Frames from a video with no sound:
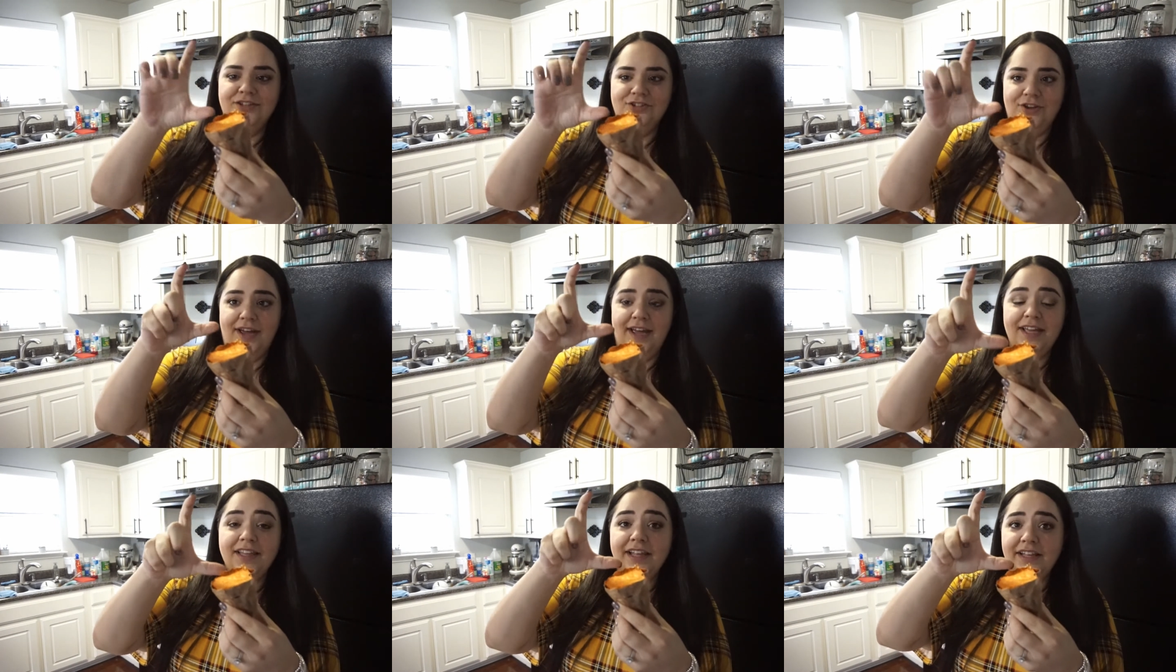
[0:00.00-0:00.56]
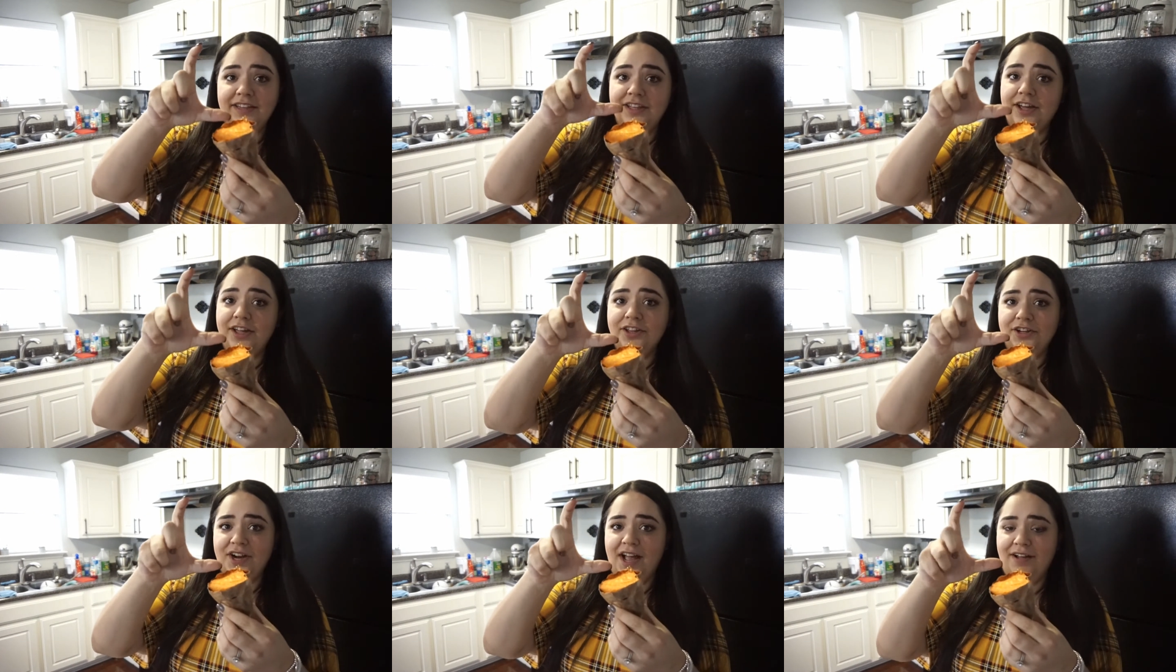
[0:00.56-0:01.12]
So I ate like the
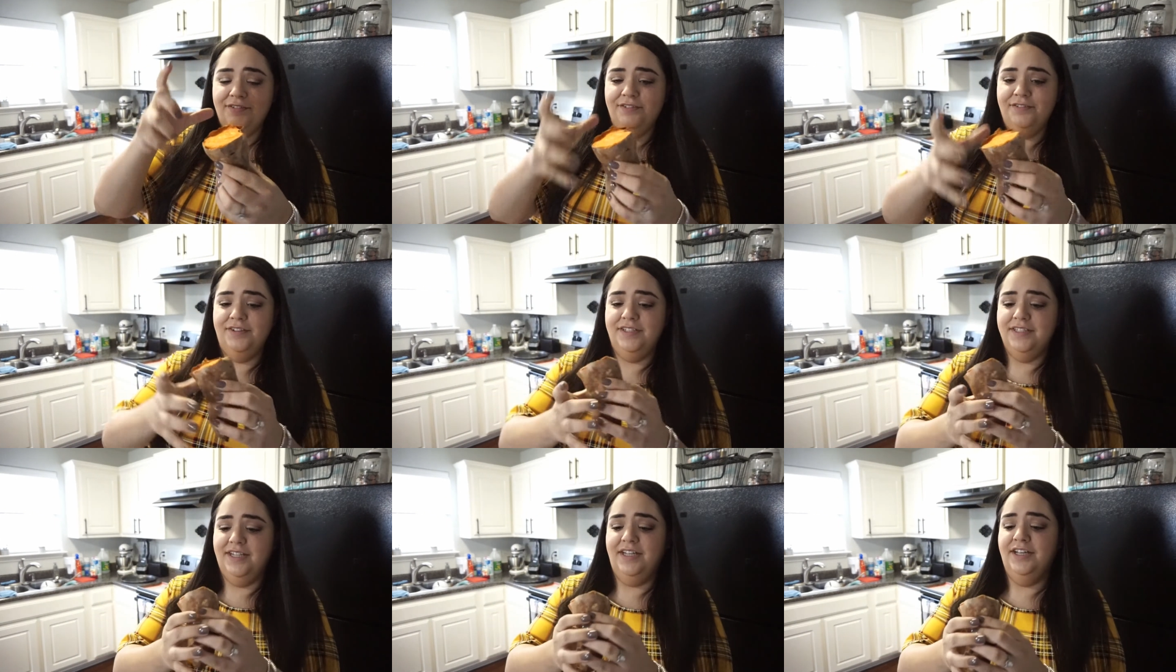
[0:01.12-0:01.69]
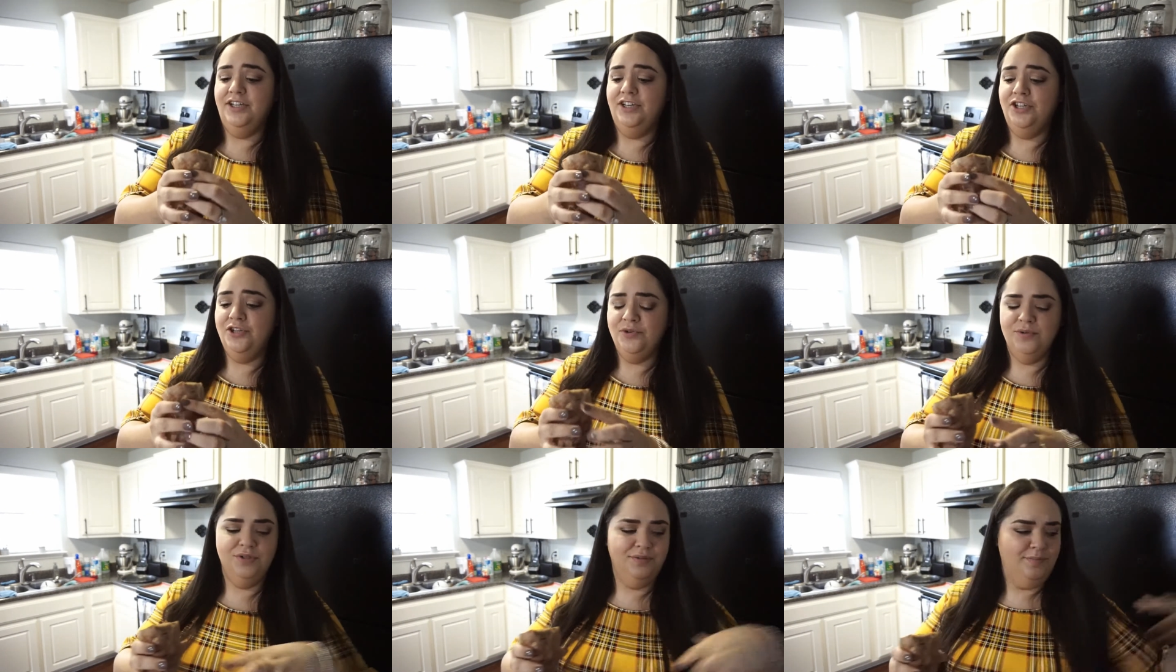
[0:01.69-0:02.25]
other half of it. It's like a
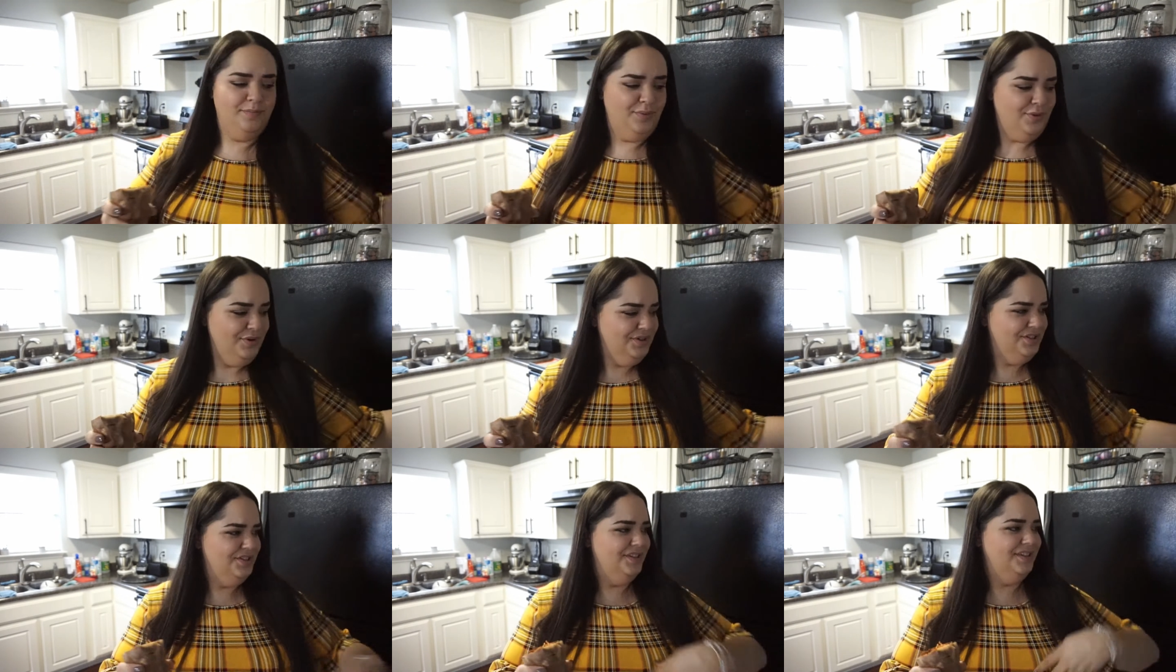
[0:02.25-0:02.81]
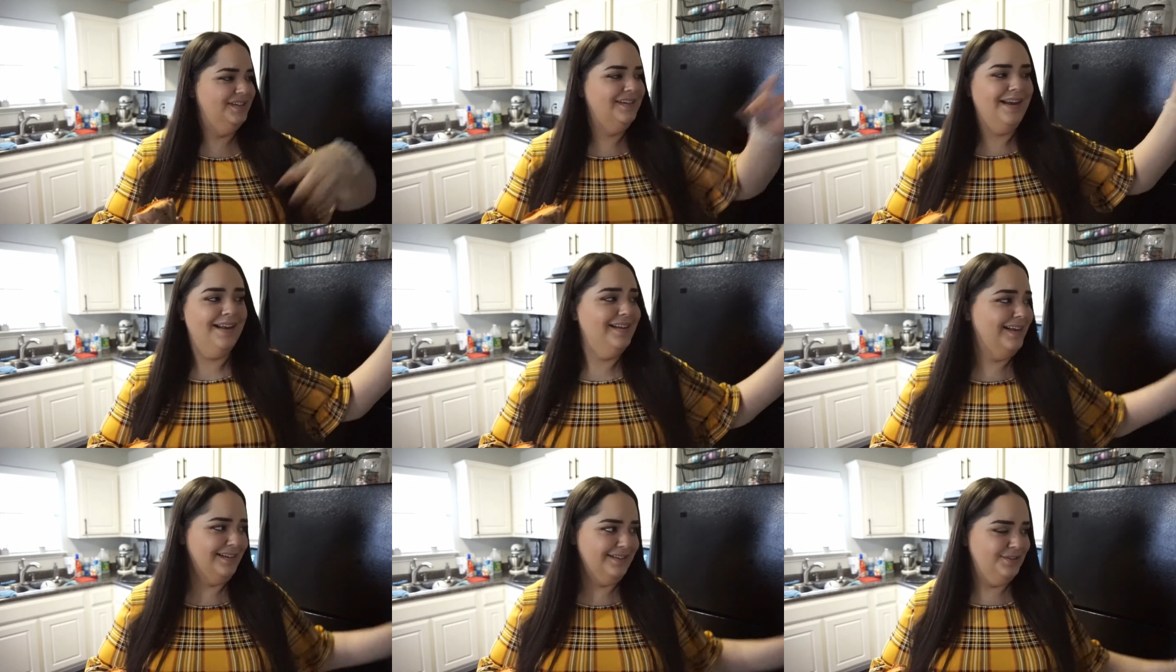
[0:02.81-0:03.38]
huge portion.
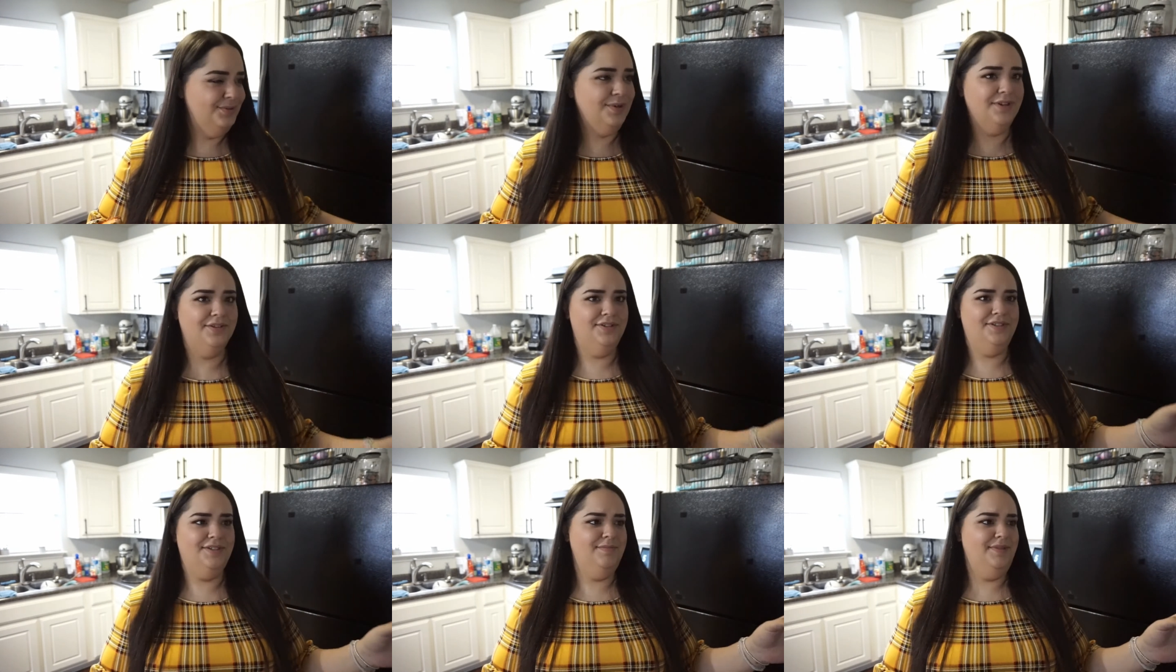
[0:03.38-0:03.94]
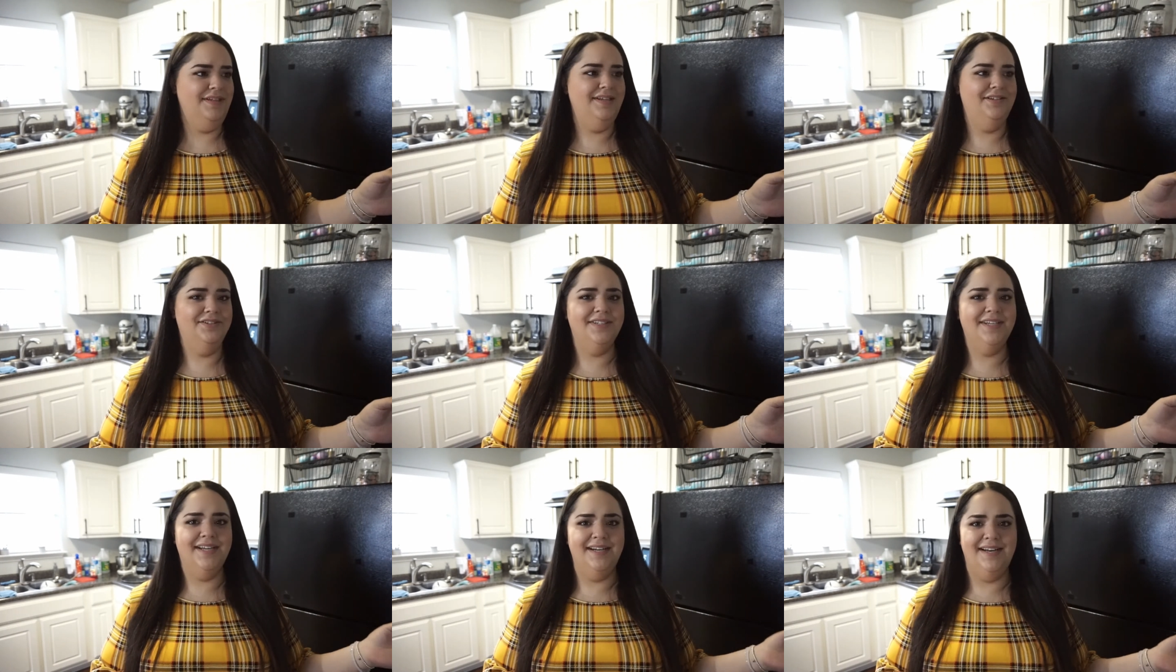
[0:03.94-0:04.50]
I swear there's something in here.
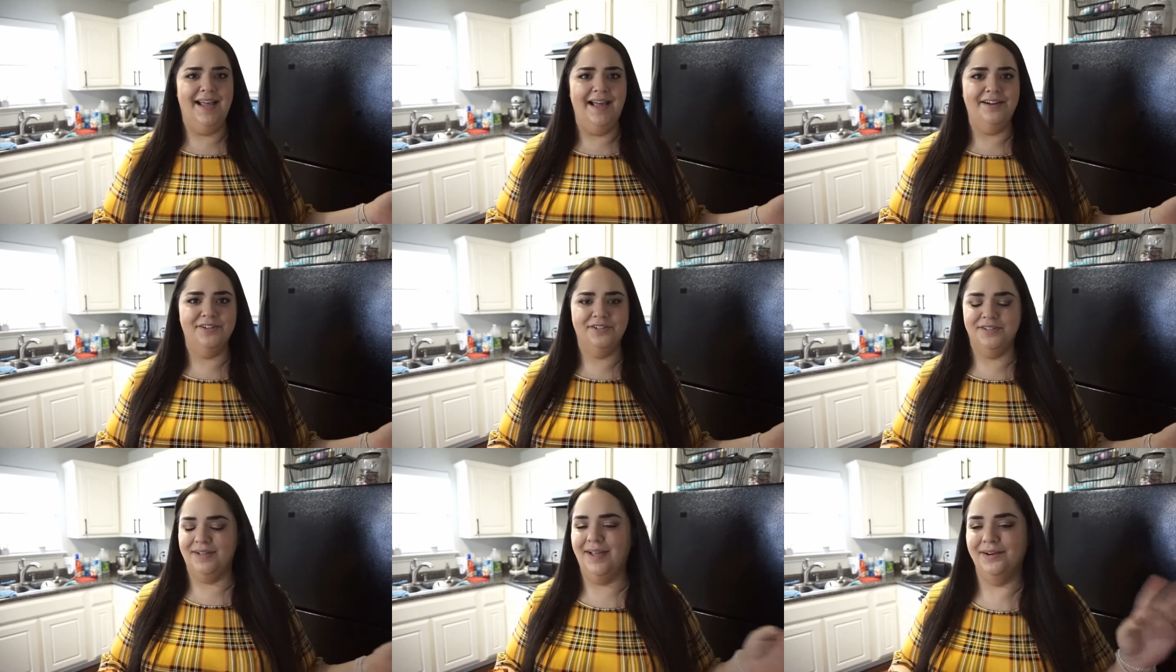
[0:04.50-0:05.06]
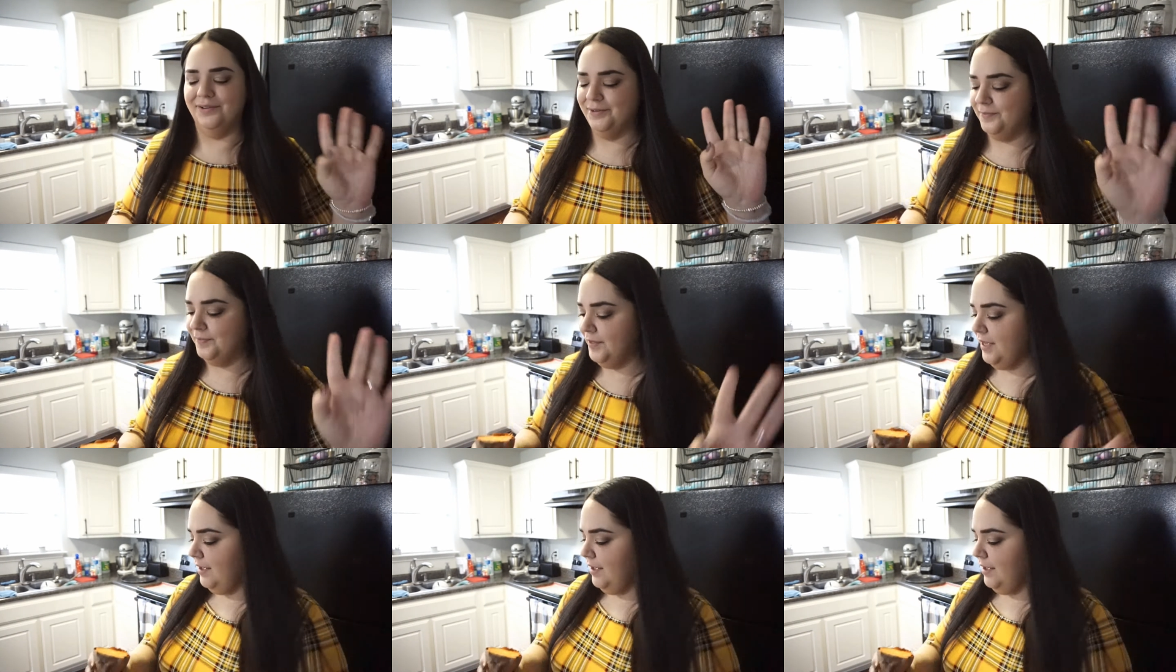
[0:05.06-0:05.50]
It's like a gnat or I don't know.